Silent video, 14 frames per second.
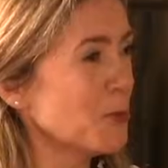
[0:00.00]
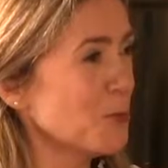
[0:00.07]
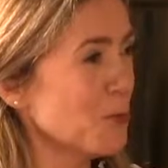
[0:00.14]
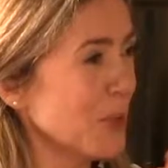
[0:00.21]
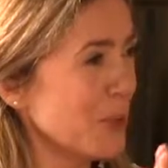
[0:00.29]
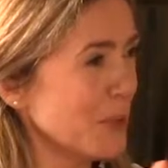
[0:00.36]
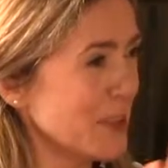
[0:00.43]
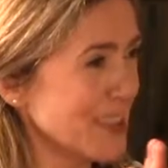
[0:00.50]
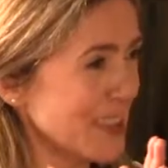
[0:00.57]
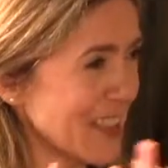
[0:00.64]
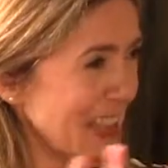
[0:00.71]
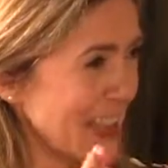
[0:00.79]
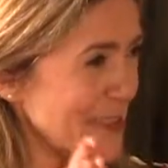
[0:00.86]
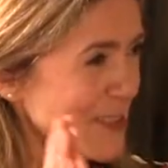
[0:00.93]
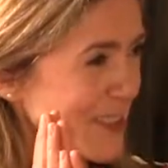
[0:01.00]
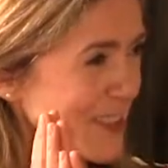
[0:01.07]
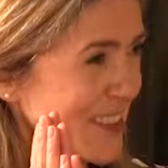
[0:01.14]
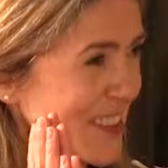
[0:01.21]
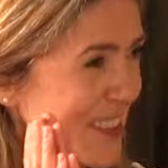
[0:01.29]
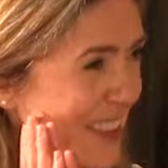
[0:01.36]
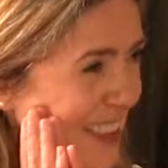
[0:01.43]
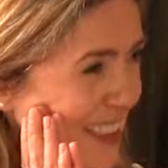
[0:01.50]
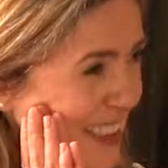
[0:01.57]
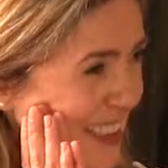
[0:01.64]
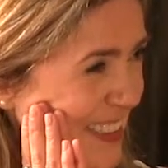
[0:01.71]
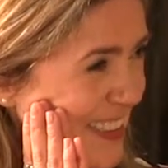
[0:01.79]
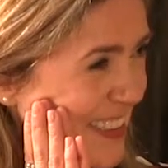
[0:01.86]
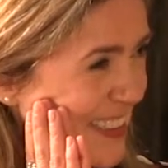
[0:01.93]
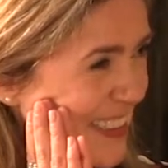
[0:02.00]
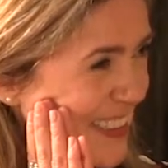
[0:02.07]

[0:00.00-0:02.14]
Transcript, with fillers: to one of these caves to see these.